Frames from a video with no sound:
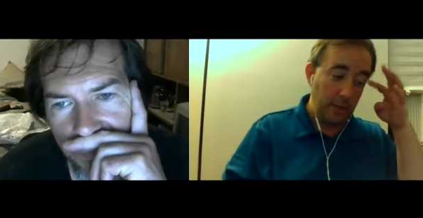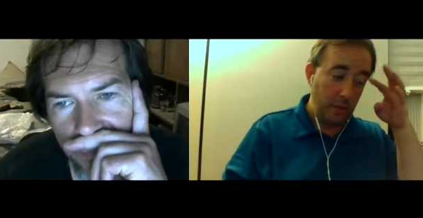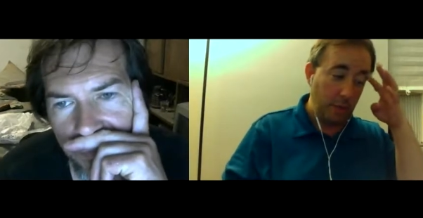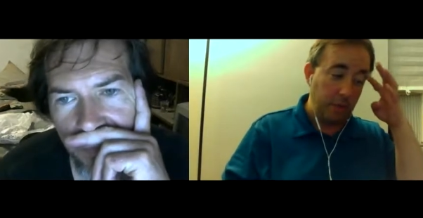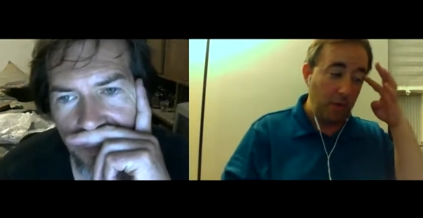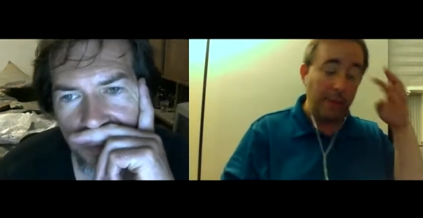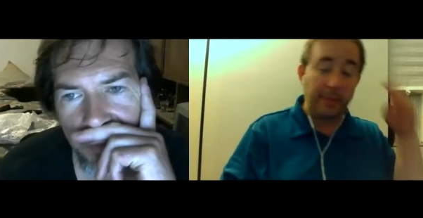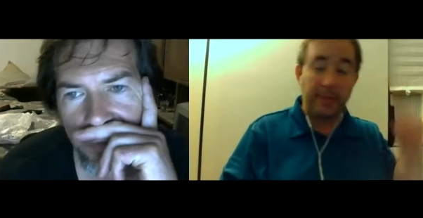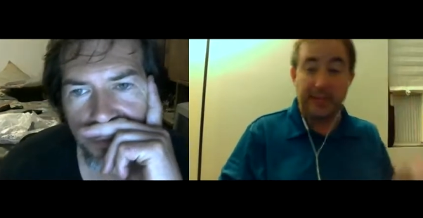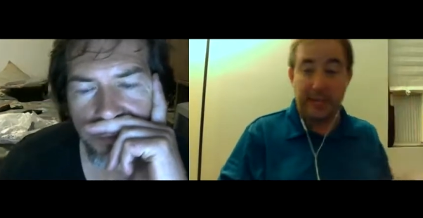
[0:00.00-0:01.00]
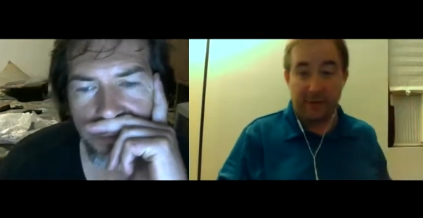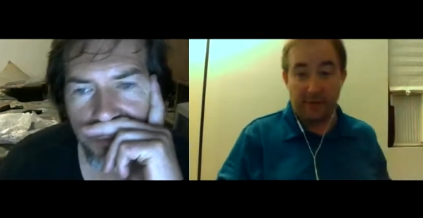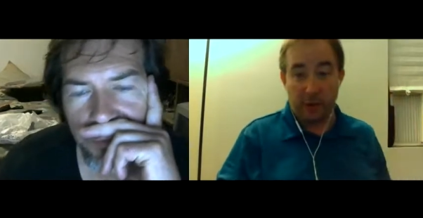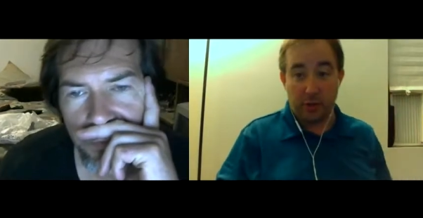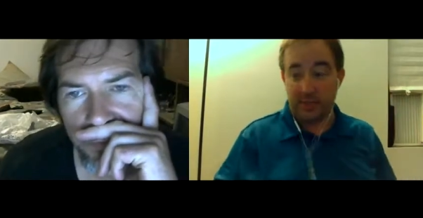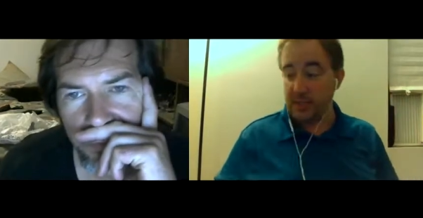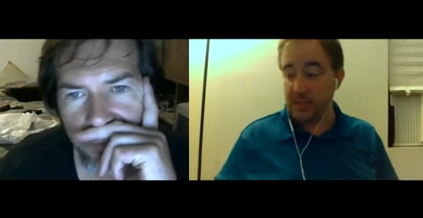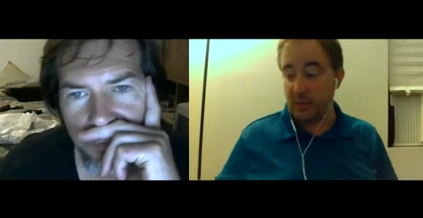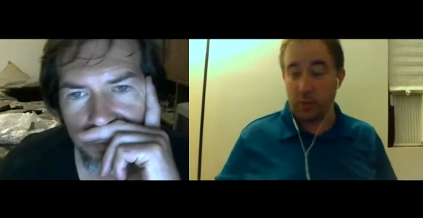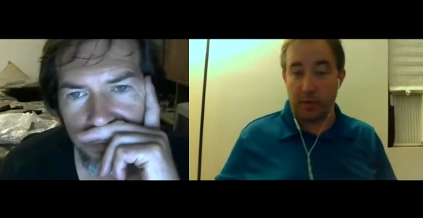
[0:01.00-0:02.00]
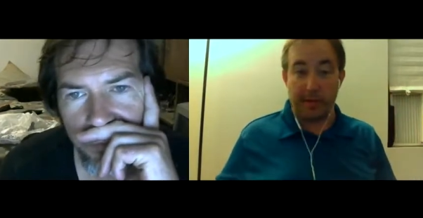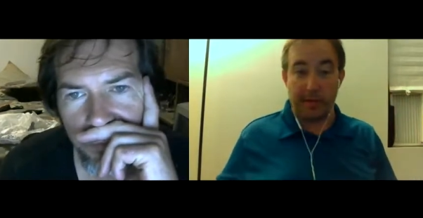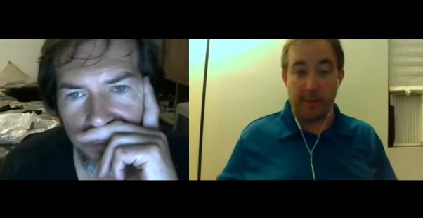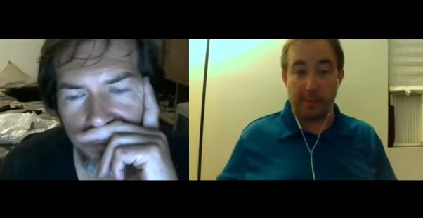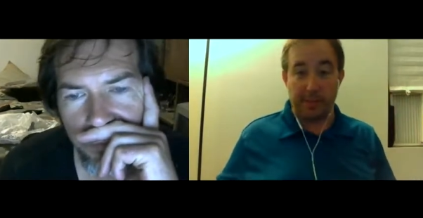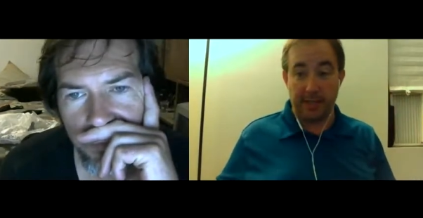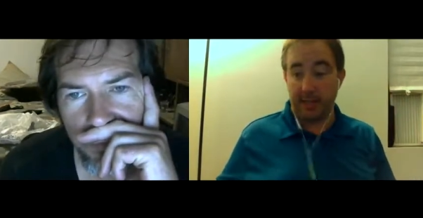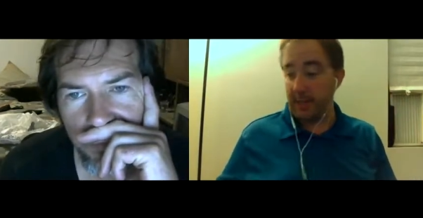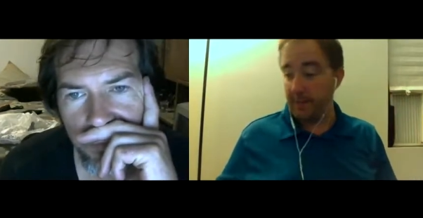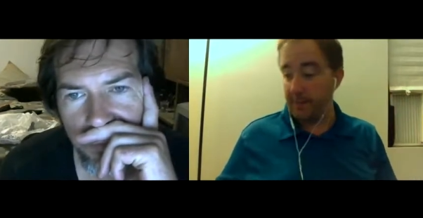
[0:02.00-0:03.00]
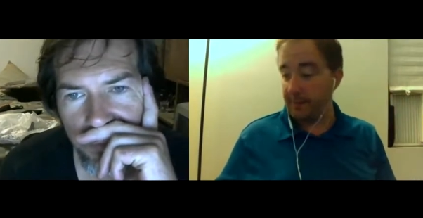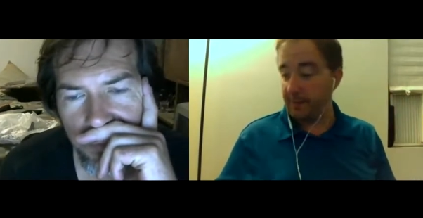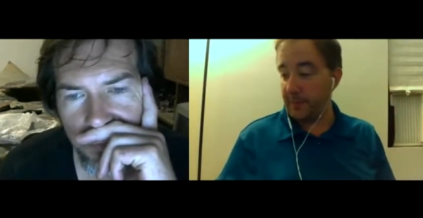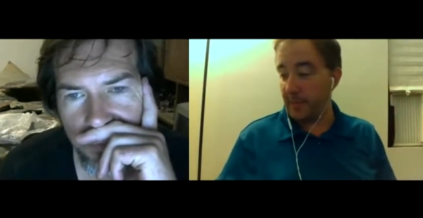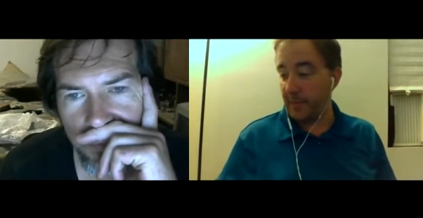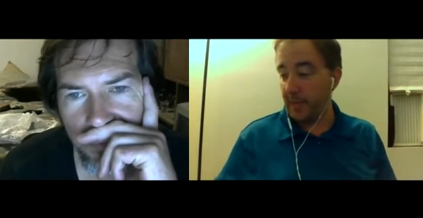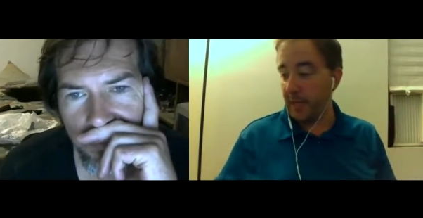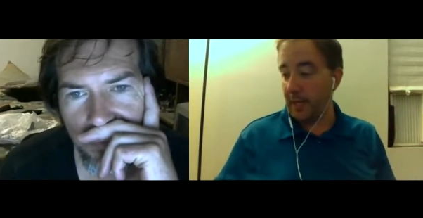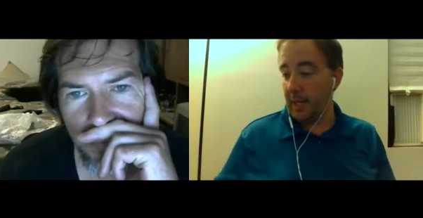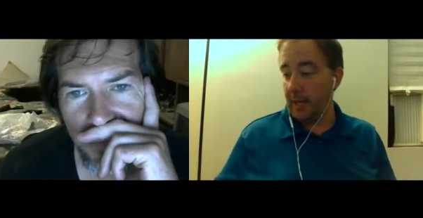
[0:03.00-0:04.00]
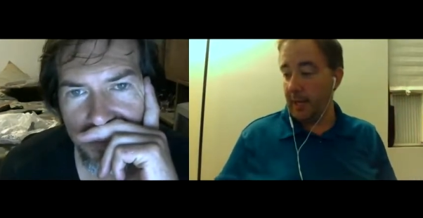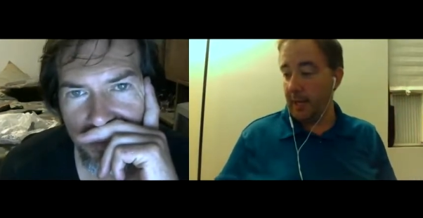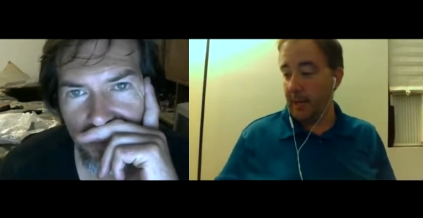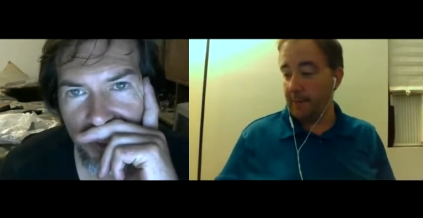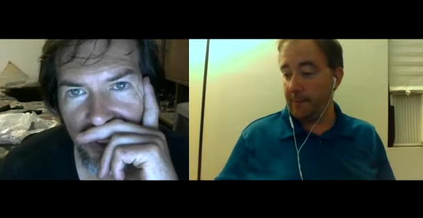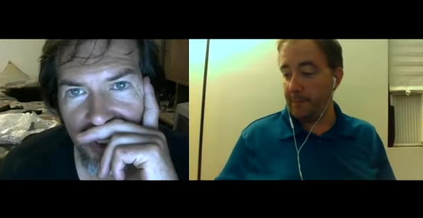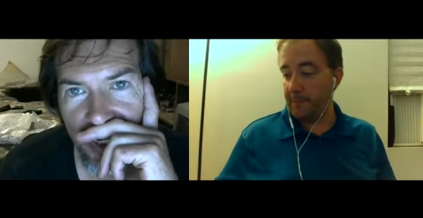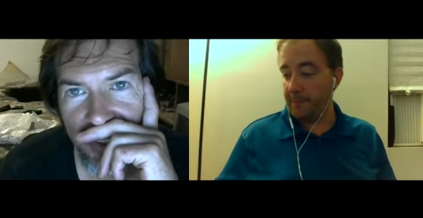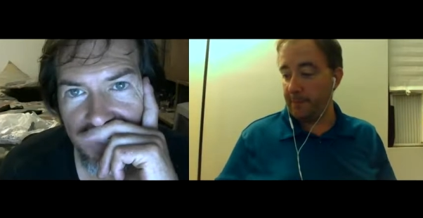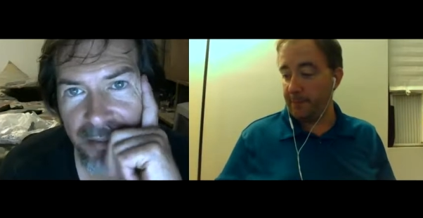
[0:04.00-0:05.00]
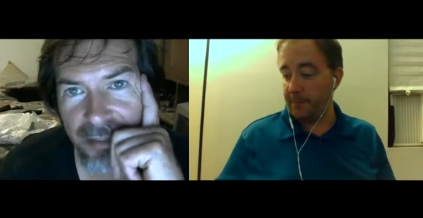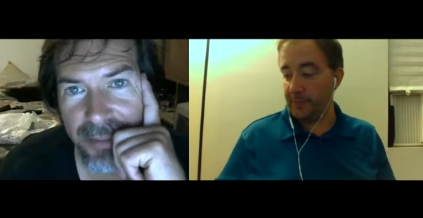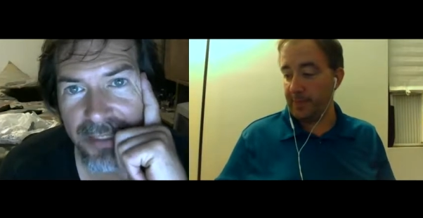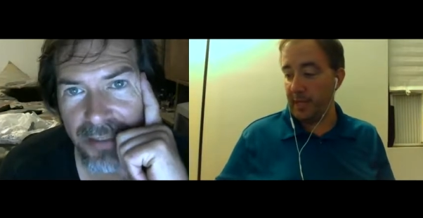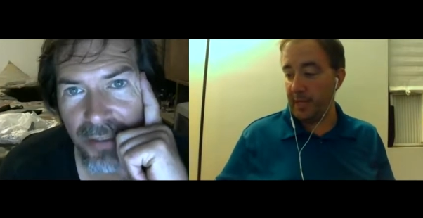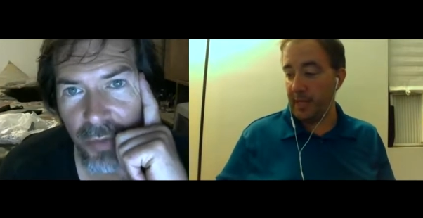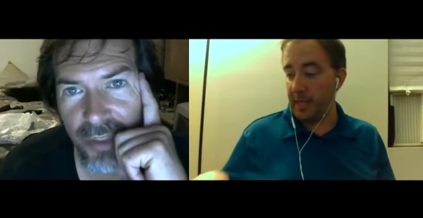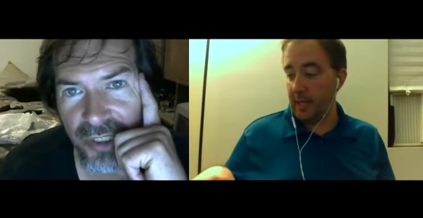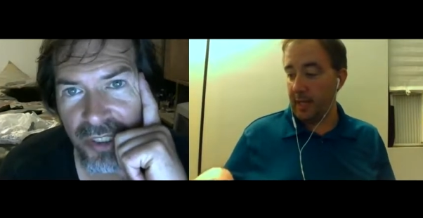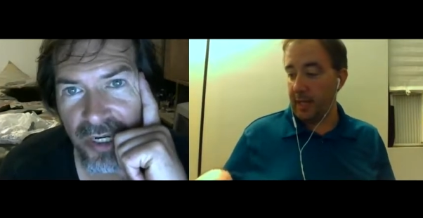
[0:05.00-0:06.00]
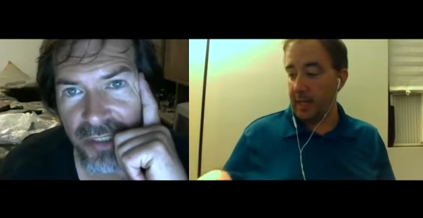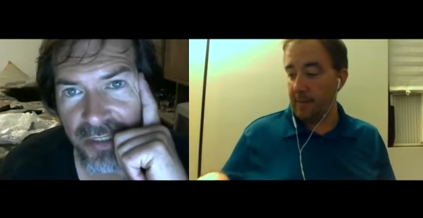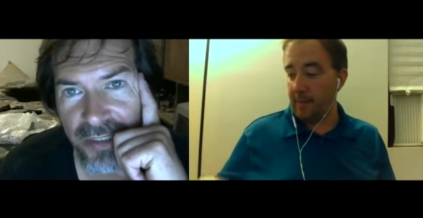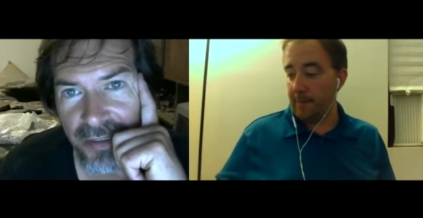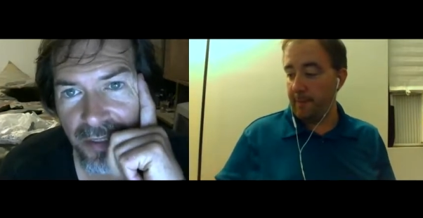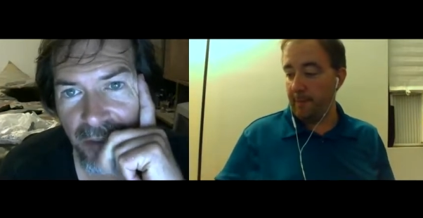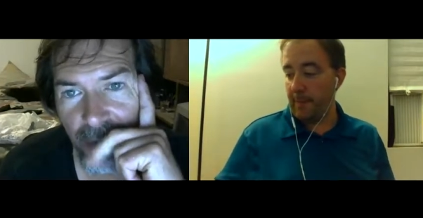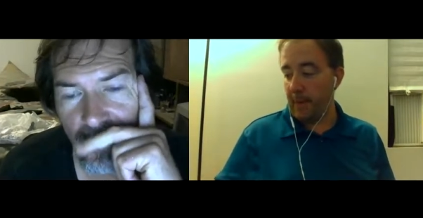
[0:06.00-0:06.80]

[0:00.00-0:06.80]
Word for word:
Speaker 1: we're probably never going to see the Red Goblin again.
Speaker 2: This is a um, one shot. It's basically a one shot deal, in other words.